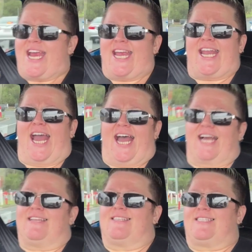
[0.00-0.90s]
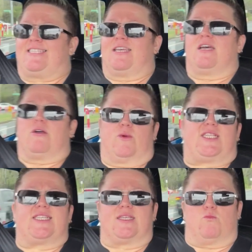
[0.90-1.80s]
It has
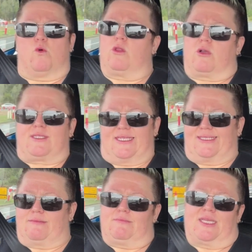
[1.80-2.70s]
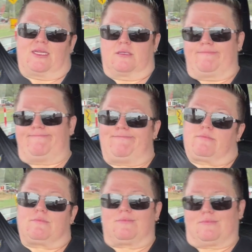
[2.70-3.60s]
witches and warlocks and, you know,
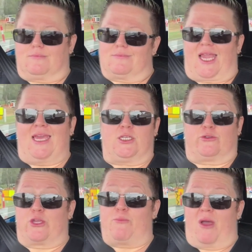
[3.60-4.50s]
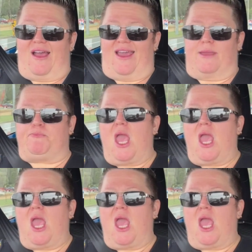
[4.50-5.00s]
angels, oh my.